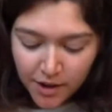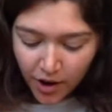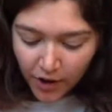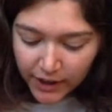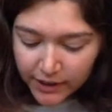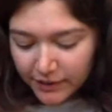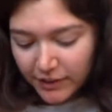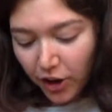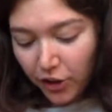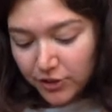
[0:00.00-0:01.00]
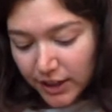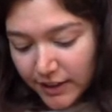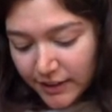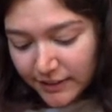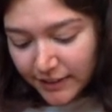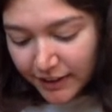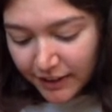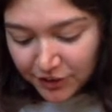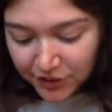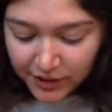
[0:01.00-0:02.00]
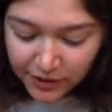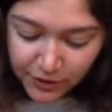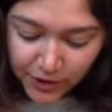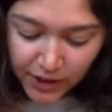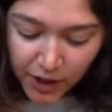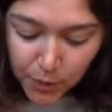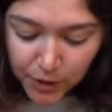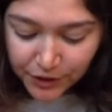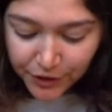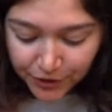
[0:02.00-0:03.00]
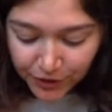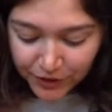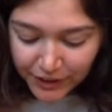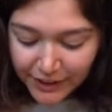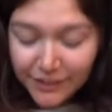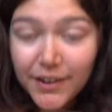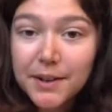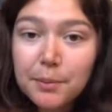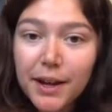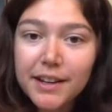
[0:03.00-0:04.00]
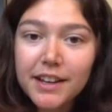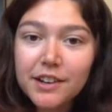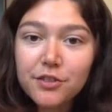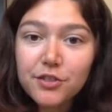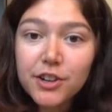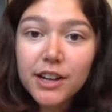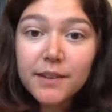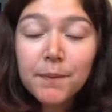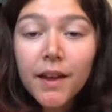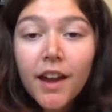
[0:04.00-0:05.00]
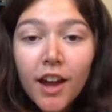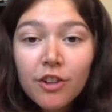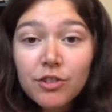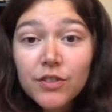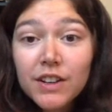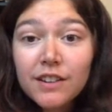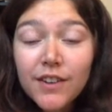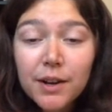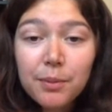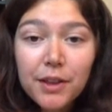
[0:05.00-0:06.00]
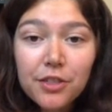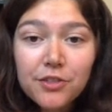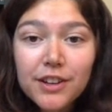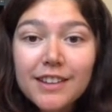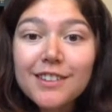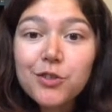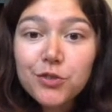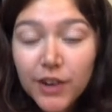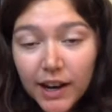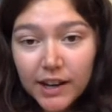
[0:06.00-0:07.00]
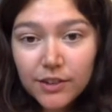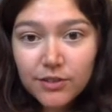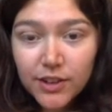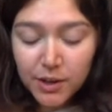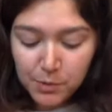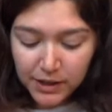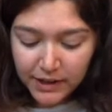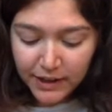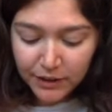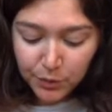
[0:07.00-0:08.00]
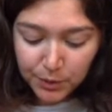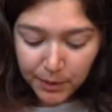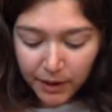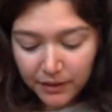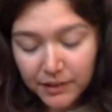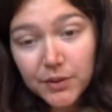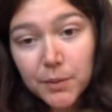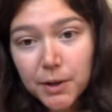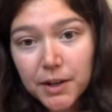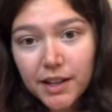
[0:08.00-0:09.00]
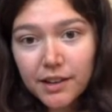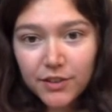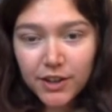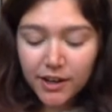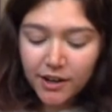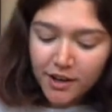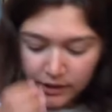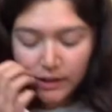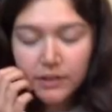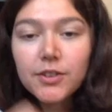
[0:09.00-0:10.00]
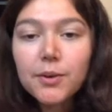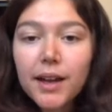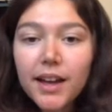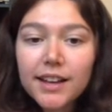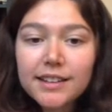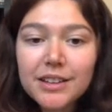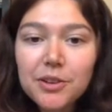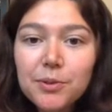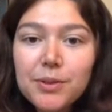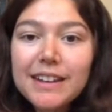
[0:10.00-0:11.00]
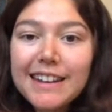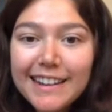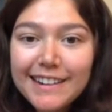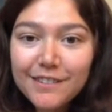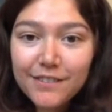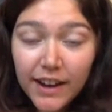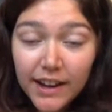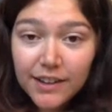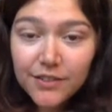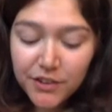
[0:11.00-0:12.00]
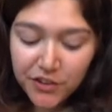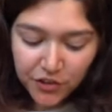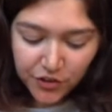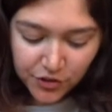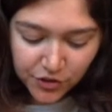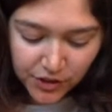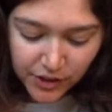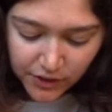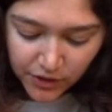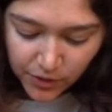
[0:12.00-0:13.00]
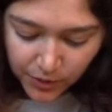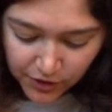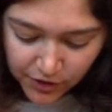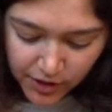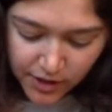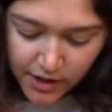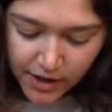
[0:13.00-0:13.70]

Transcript: Okay, and then on the right-hand side, I just need to figure out what is 15 divided by negative 3. 15 divided by 3 is 5, and we have one positive and one negative here. Okay, so x equals negative 5 is the solution to this equation.